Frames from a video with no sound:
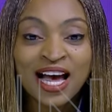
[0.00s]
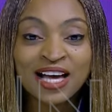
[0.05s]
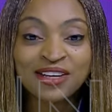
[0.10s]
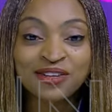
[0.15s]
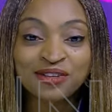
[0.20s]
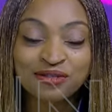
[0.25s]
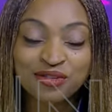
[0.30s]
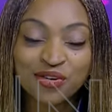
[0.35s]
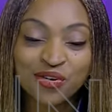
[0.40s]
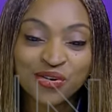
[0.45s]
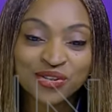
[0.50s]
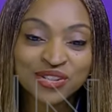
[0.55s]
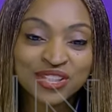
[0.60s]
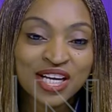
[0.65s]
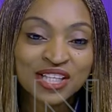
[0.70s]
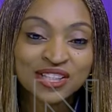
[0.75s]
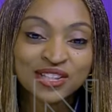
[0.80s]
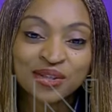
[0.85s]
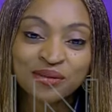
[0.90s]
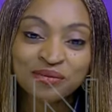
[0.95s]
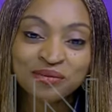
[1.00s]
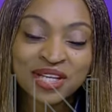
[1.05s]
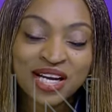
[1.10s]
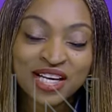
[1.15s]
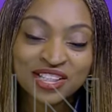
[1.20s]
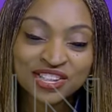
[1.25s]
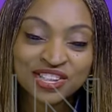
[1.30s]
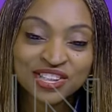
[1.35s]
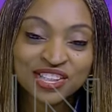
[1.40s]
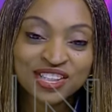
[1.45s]
And of course, our
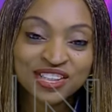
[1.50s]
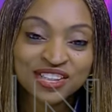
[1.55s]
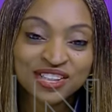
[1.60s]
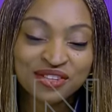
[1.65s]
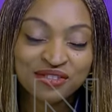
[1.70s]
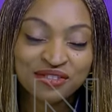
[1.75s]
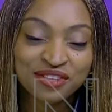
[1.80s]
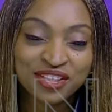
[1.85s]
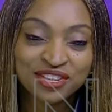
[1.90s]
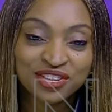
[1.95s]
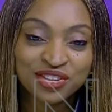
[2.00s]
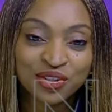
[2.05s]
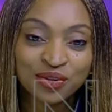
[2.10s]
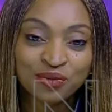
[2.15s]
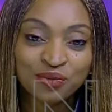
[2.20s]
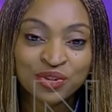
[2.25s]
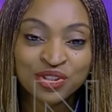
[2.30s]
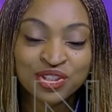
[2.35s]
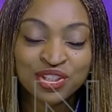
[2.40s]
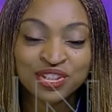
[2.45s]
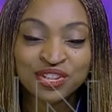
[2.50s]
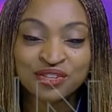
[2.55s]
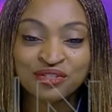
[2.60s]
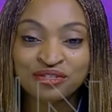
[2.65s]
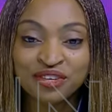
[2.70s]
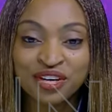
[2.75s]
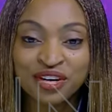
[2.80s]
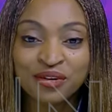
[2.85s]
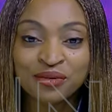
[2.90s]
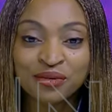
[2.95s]
subnational intervention, which is a
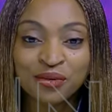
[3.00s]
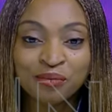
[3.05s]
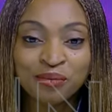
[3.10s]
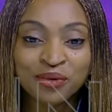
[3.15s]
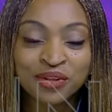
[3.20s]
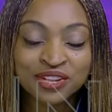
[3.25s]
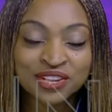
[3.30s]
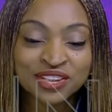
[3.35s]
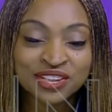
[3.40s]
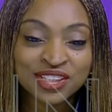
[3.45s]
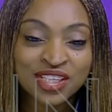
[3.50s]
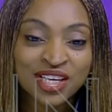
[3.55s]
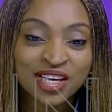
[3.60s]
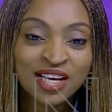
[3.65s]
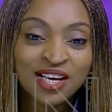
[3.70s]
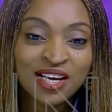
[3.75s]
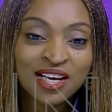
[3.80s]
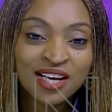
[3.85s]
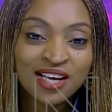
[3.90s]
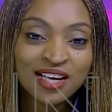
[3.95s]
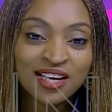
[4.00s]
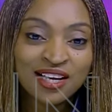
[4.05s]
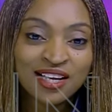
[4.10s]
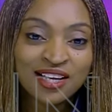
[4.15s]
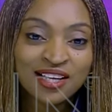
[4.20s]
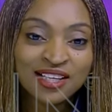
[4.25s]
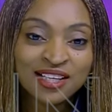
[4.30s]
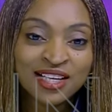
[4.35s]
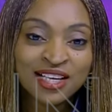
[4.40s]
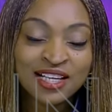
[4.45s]
very robust
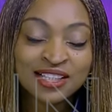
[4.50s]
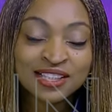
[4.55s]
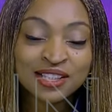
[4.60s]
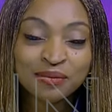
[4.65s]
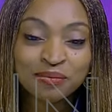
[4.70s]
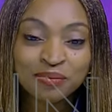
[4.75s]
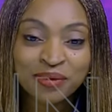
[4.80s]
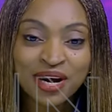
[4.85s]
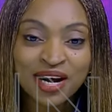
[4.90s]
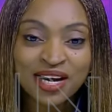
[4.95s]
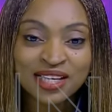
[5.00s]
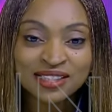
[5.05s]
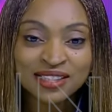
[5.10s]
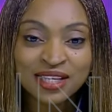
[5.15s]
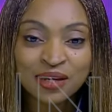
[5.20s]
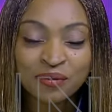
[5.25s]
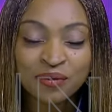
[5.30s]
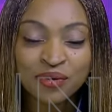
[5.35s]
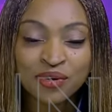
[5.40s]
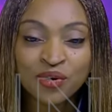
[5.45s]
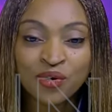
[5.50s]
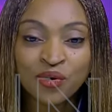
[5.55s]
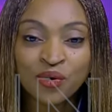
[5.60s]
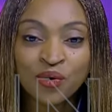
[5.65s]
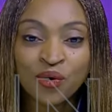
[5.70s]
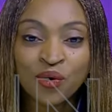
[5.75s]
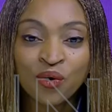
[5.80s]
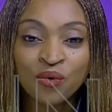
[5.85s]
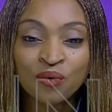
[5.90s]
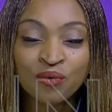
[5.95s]
uh, enterprise that we
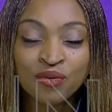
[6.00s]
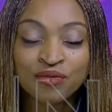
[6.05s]
go,